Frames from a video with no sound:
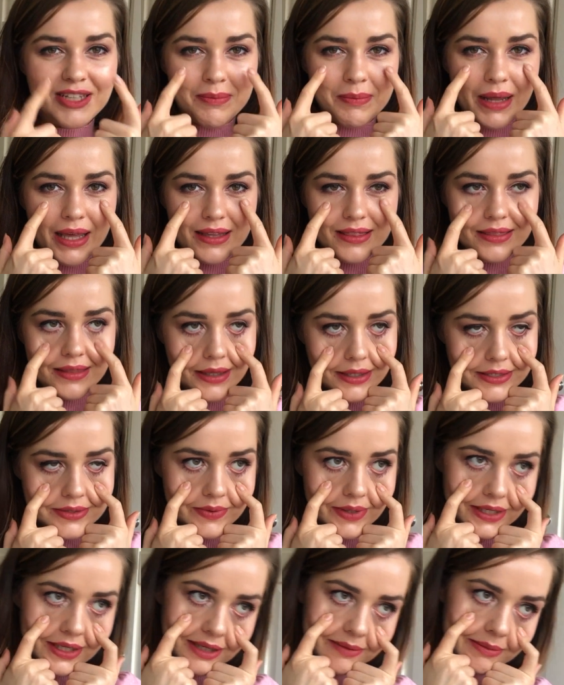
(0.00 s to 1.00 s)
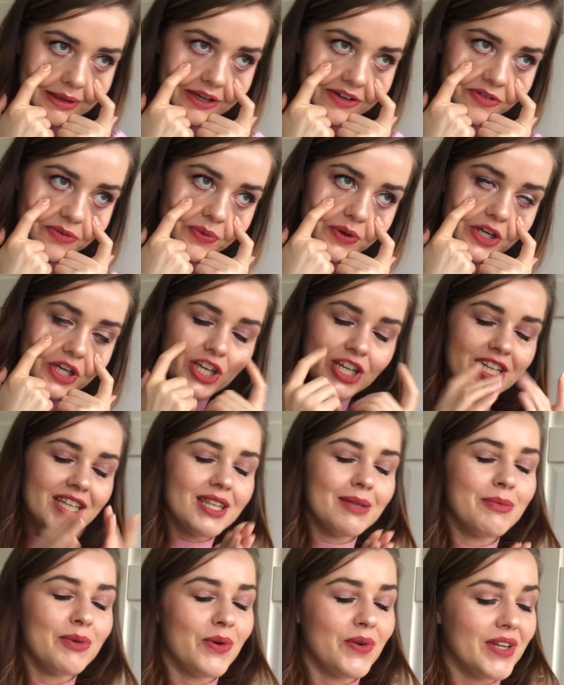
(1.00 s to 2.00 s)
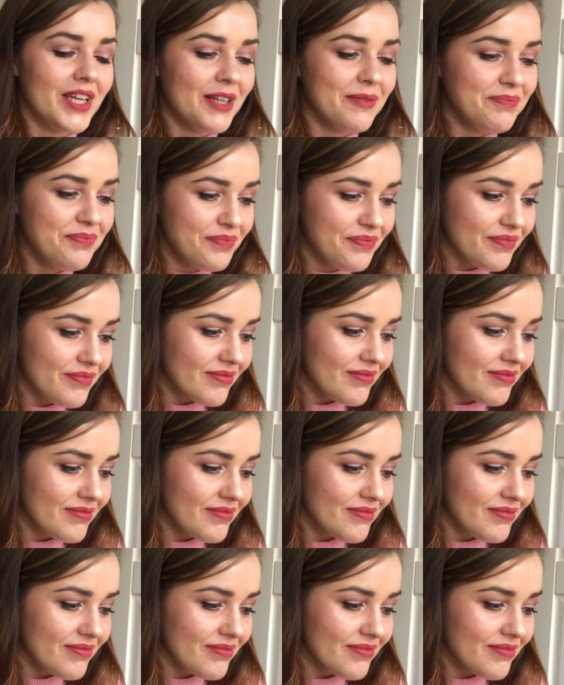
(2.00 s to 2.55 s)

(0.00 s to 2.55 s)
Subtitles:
I'm like this when I come out of work in the morning.